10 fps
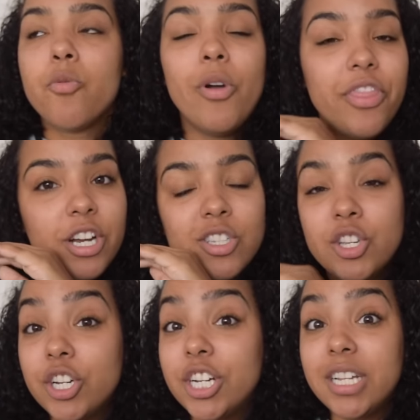When there's
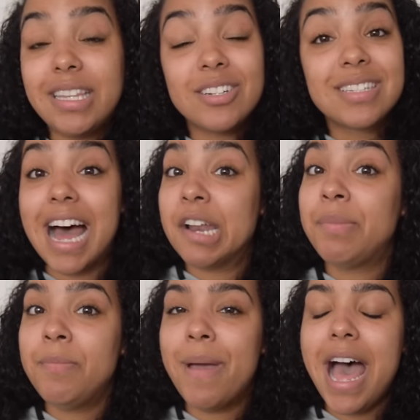good, there's got to
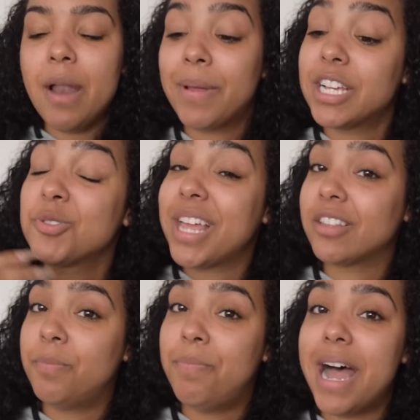be bad because
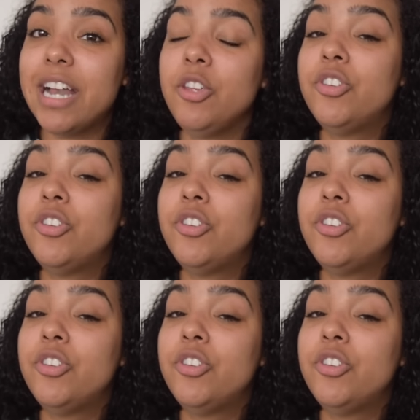without the bad,